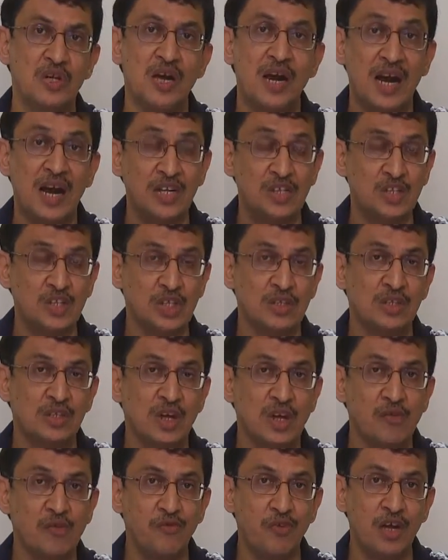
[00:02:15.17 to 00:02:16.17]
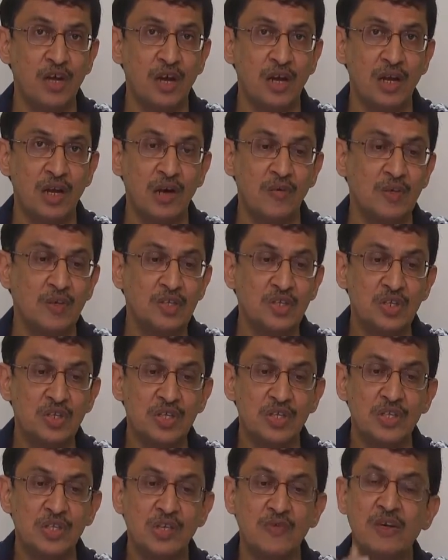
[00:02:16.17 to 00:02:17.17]
And general free allowance
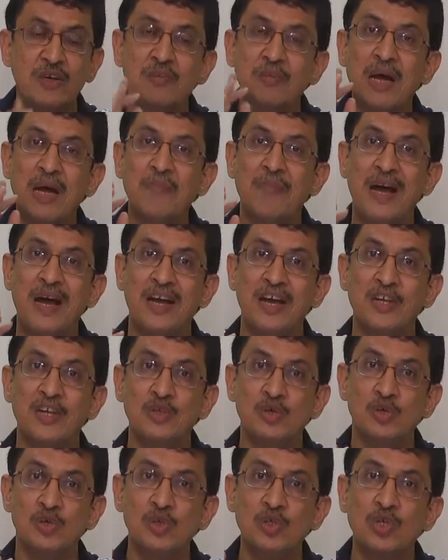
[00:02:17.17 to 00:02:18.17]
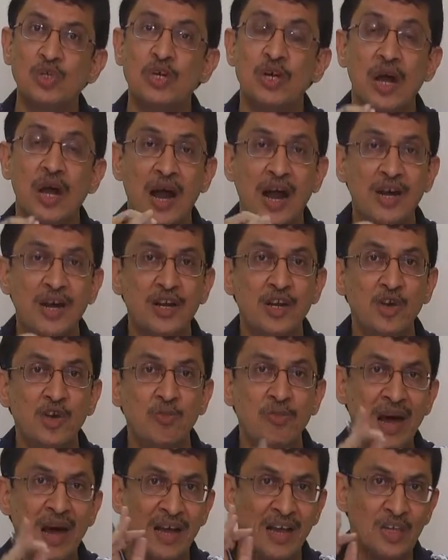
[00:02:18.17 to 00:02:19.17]
is given by baggage rules, and new
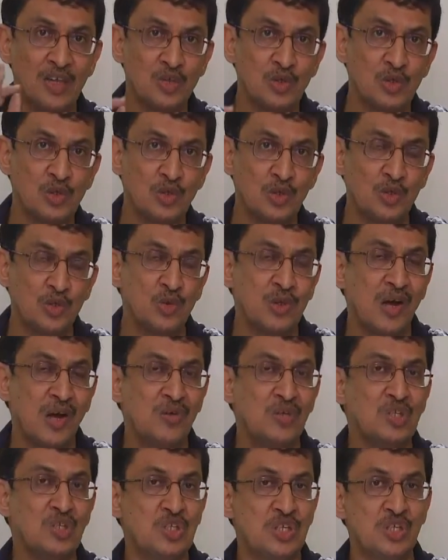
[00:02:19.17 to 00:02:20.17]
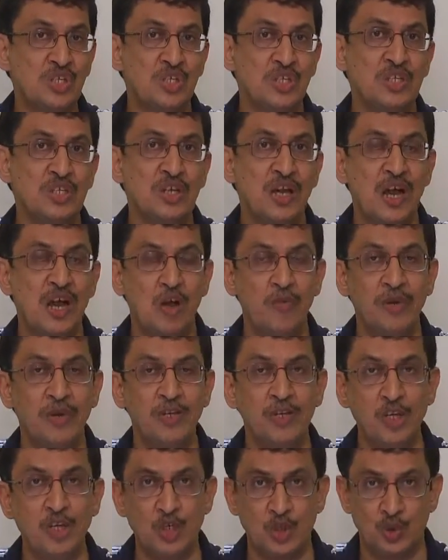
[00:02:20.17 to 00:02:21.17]
baggage rules 2016 have been
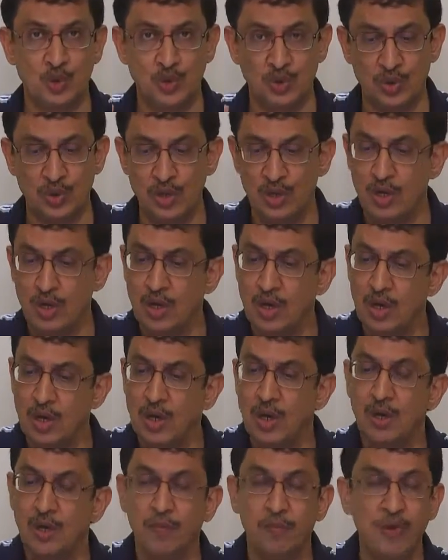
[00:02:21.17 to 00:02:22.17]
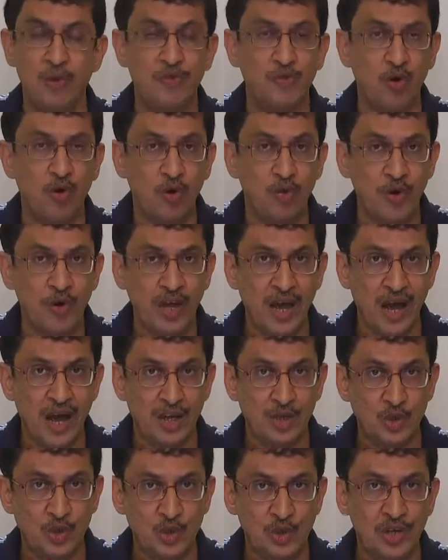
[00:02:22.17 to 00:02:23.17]
issued. Before we
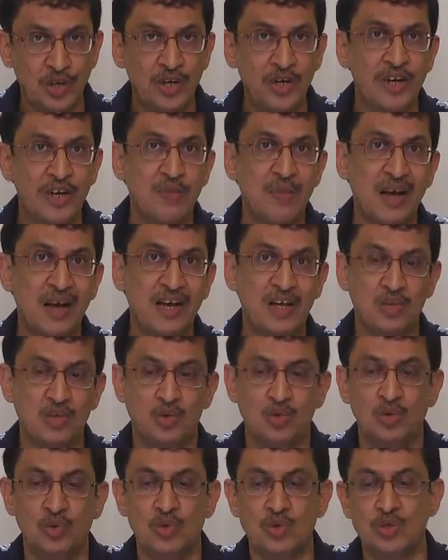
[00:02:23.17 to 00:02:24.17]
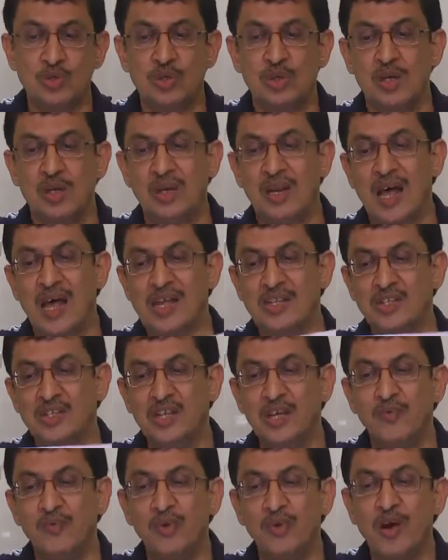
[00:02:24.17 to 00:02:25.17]
actually read baggage rules, last
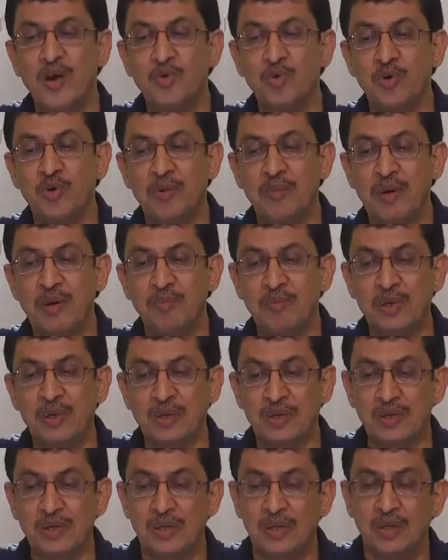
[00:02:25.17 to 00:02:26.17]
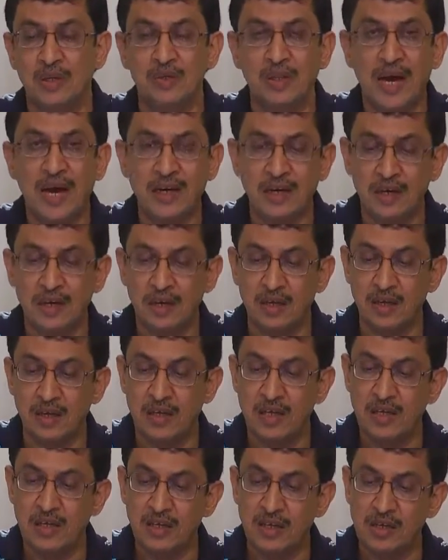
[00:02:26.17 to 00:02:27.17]
thing we to remember that
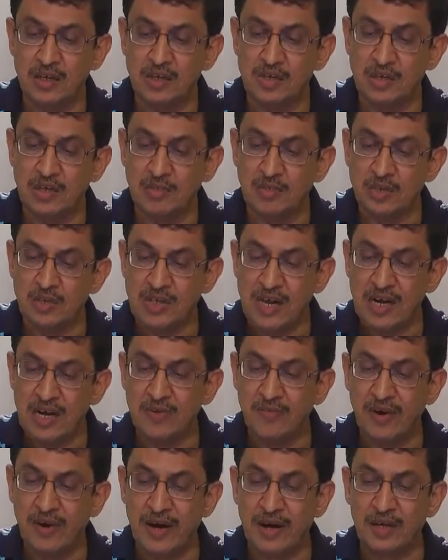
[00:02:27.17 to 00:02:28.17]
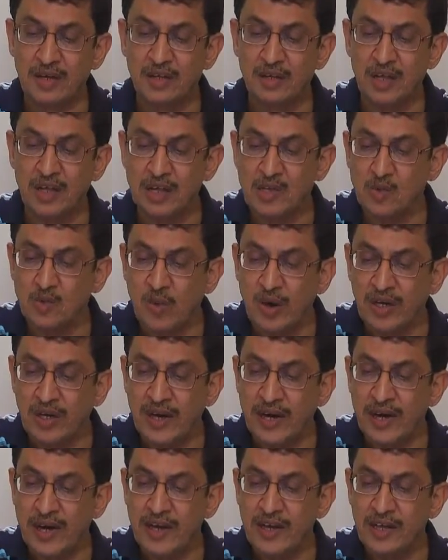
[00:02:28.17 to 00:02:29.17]
in Customs Tariff Act, there is one
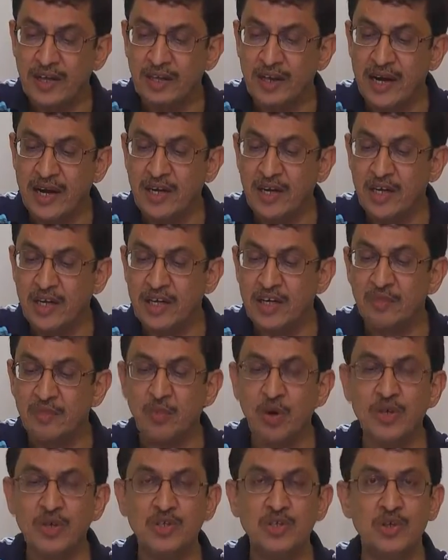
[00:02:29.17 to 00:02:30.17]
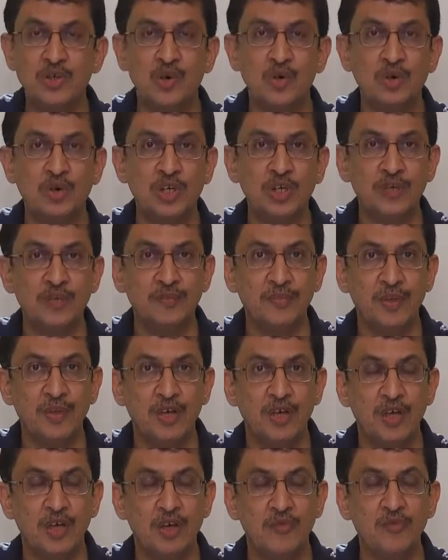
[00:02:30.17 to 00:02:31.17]
heading 98.03.
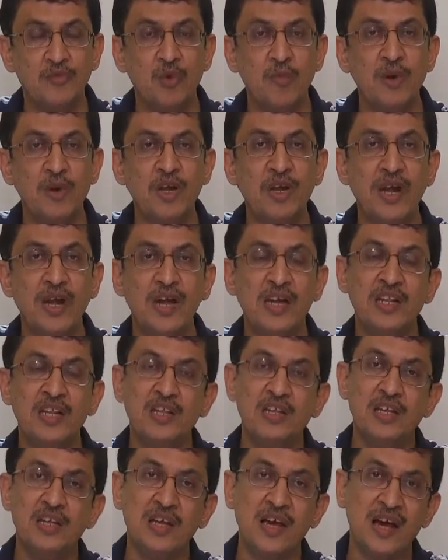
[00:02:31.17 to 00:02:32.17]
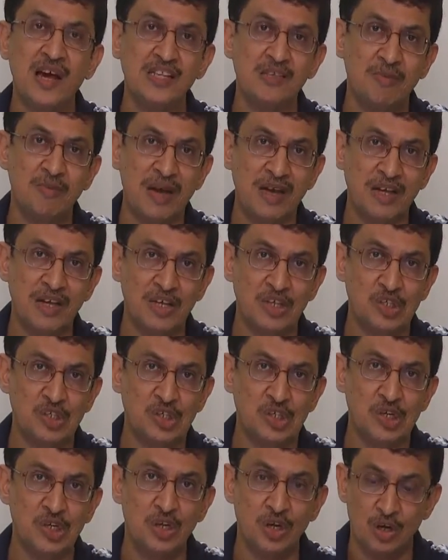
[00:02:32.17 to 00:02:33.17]
If you bring anything as baggage,
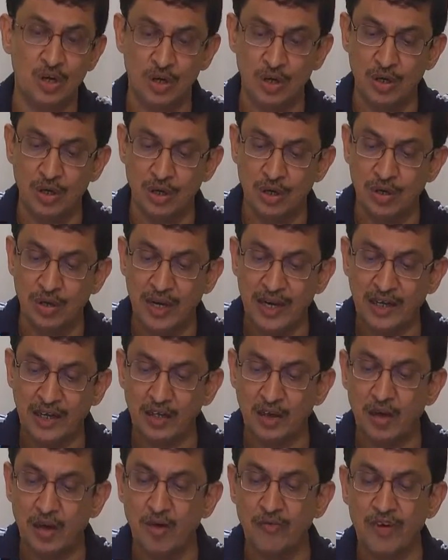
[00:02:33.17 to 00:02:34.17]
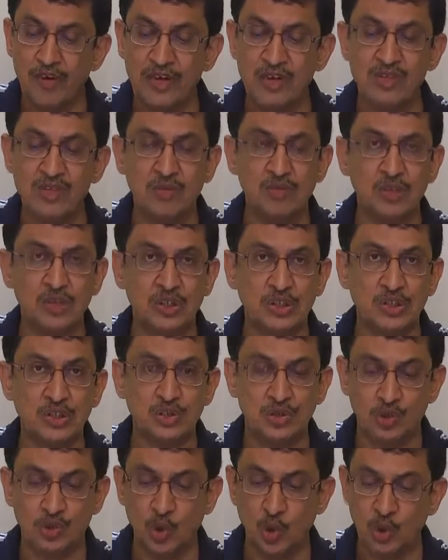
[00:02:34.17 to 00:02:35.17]
net of exemptions,
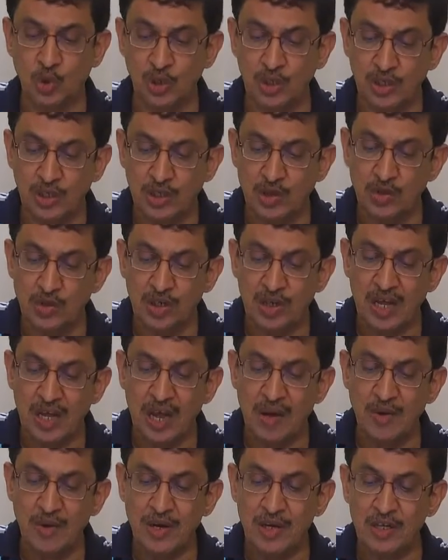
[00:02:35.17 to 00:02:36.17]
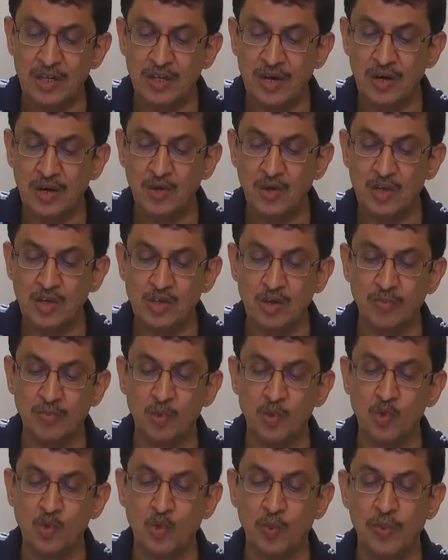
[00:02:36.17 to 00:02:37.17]
total duty liability that you are
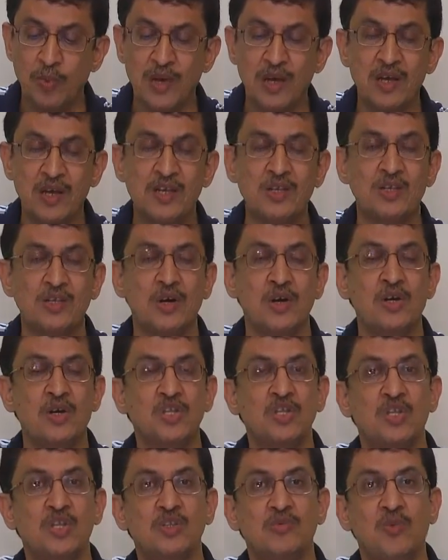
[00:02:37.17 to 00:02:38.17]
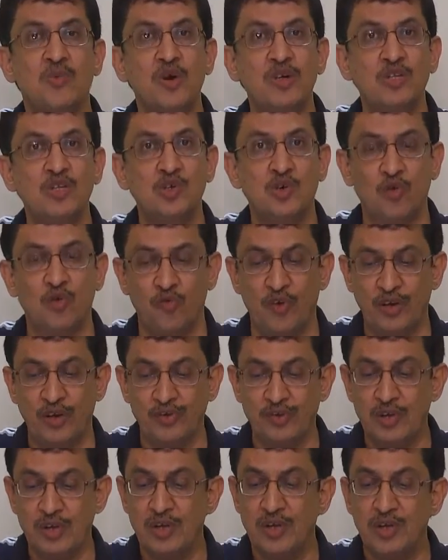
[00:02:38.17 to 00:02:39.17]
supposed to pay is 36.05.
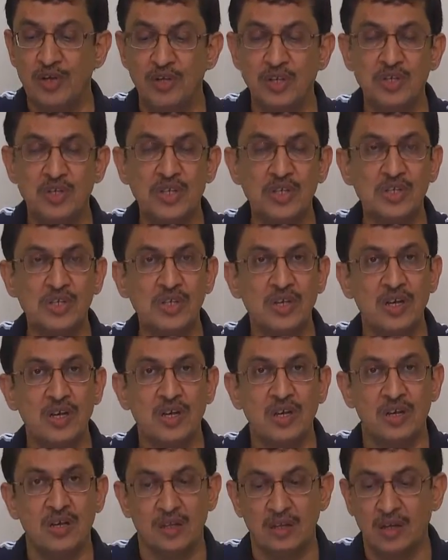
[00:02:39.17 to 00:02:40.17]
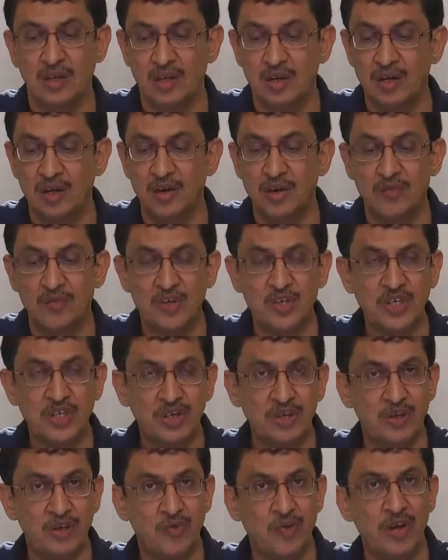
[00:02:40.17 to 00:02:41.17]
This is the
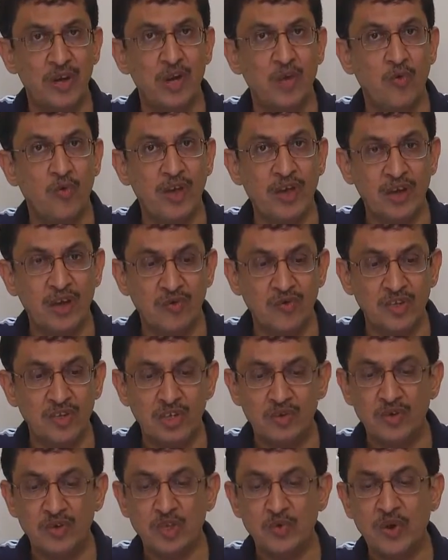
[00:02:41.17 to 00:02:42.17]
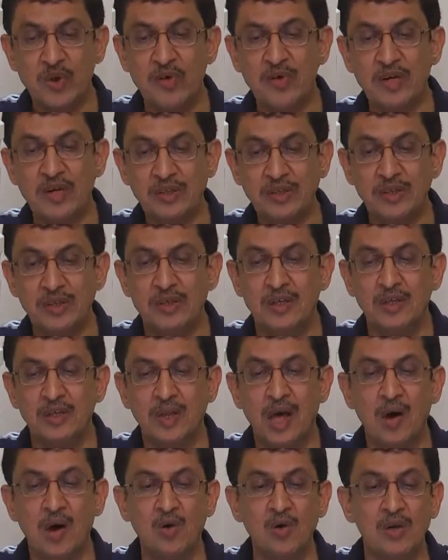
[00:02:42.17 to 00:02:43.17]
revision, very quick revision which we have done.
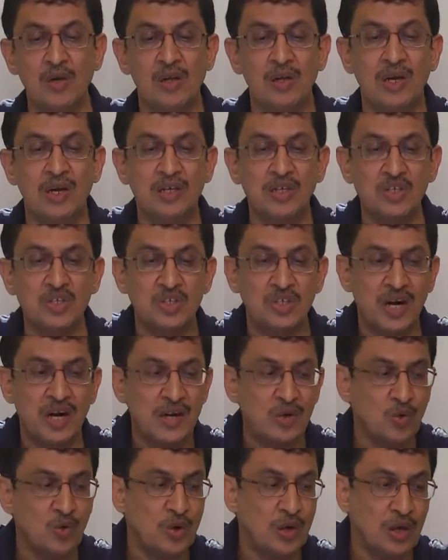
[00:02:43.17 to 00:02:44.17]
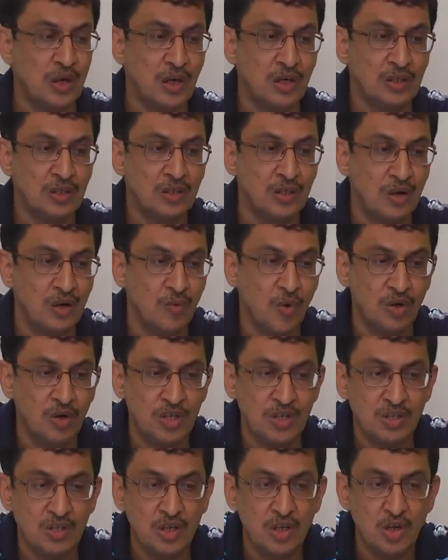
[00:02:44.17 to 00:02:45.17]
Now let us try to learn what
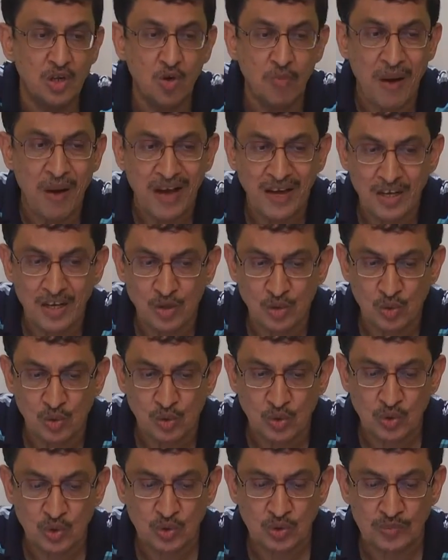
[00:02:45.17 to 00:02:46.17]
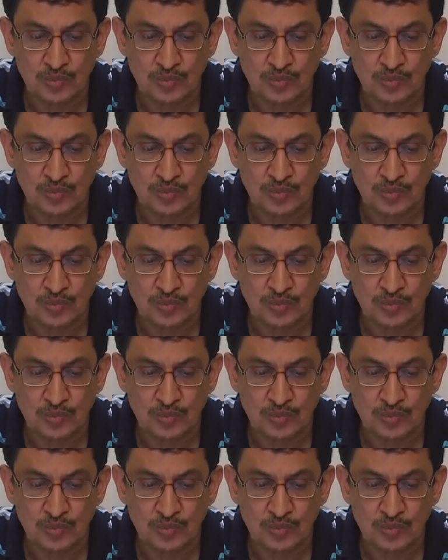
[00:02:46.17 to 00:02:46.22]
is the new baggage rules.